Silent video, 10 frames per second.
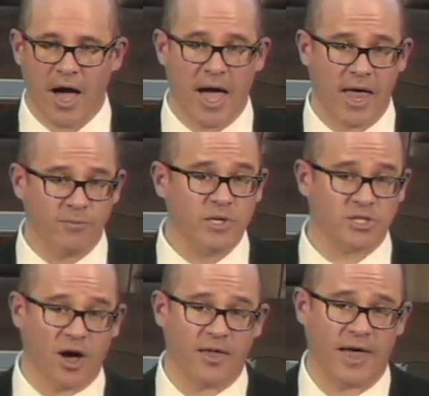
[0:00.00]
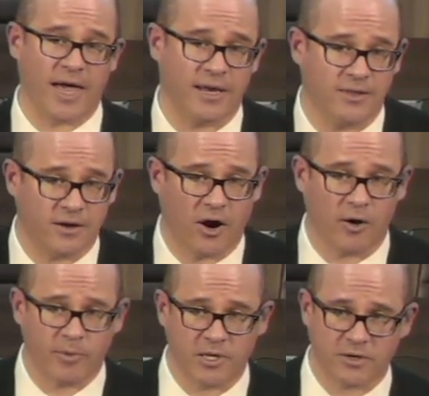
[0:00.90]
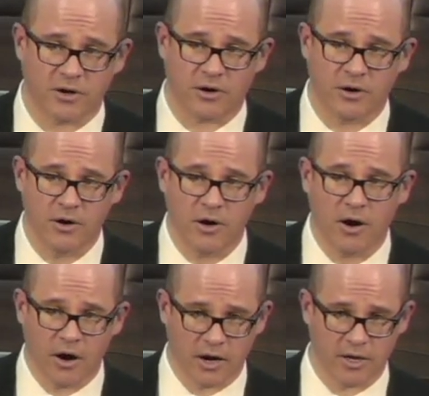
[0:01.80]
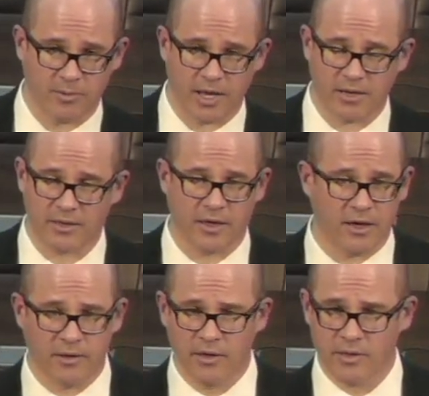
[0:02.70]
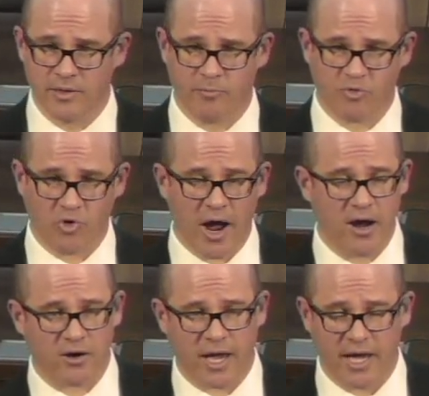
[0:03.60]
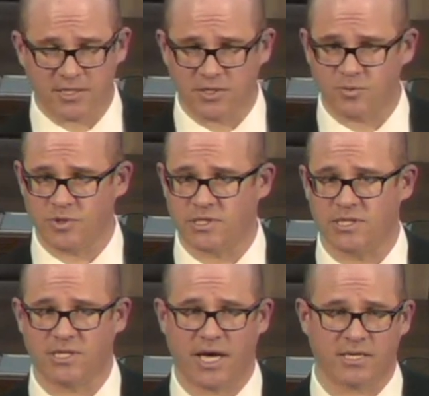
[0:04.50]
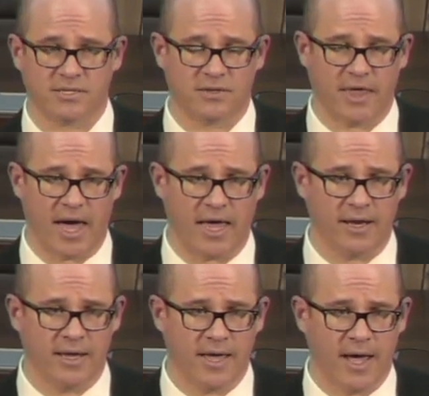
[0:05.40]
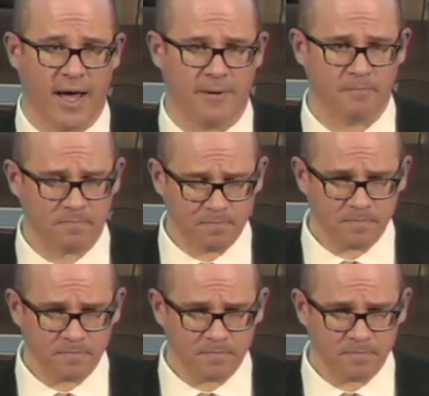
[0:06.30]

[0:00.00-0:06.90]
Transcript: And we saw that in the Carpenter argument. The prior cases would suggest that the